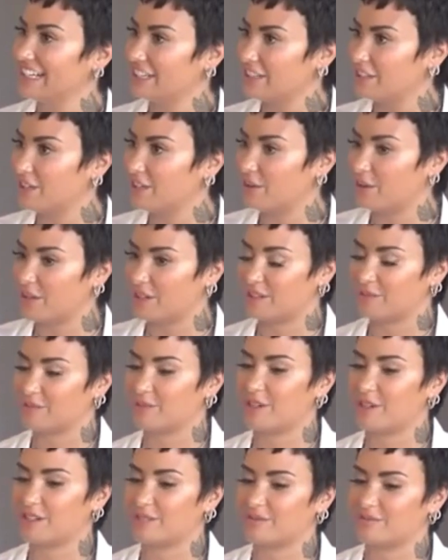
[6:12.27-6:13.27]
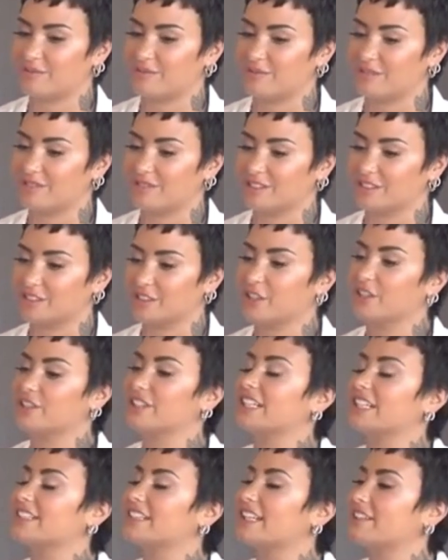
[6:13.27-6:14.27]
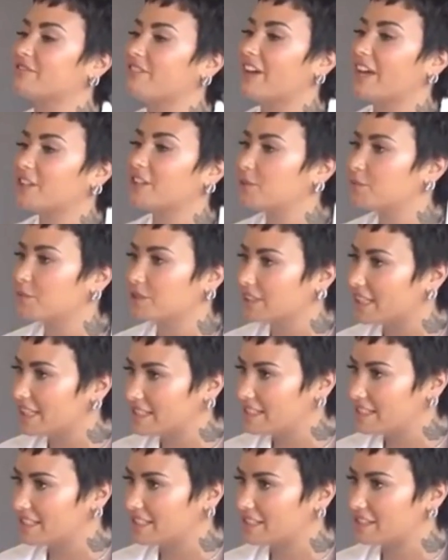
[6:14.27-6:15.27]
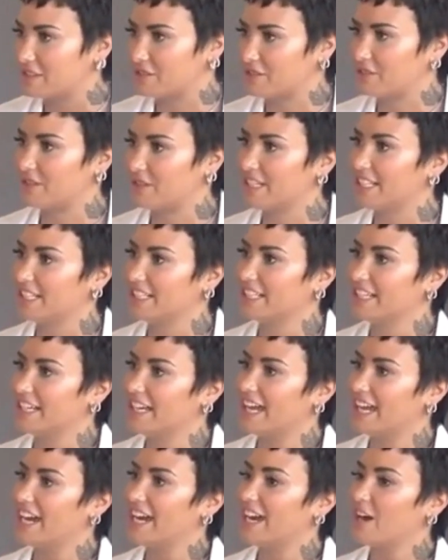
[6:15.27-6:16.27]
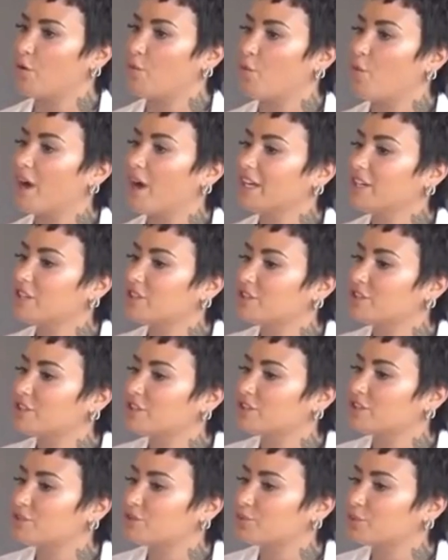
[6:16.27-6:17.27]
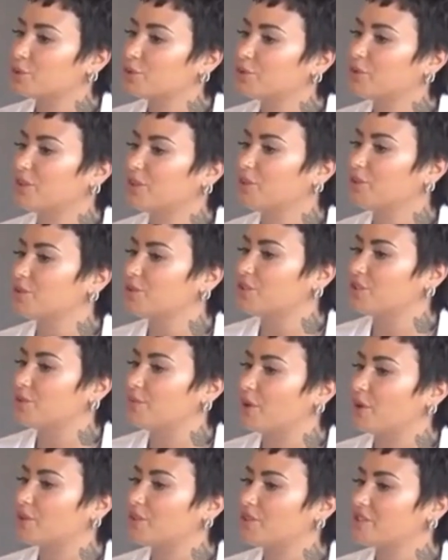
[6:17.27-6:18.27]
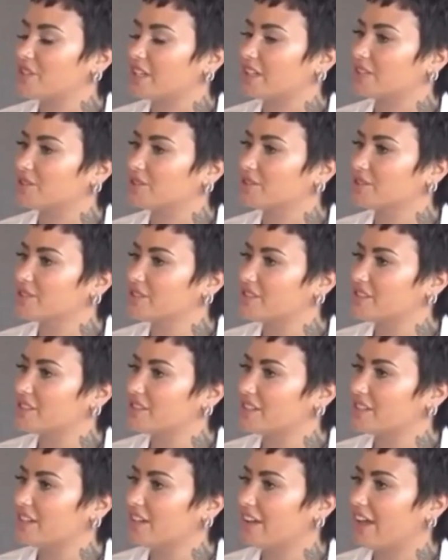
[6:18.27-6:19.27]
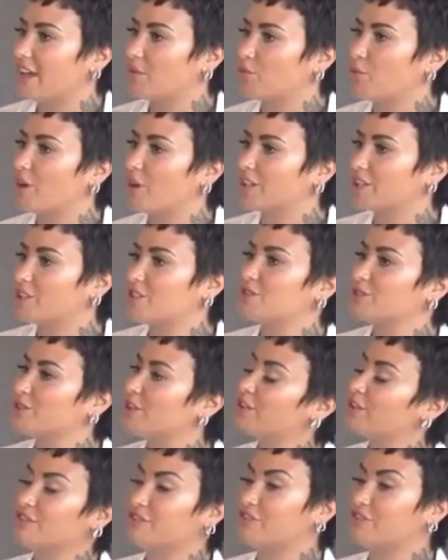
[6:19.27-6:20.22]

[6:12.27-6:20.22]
you know, or learning valuable lessons through it. What drew you to motorcycles and what did you learn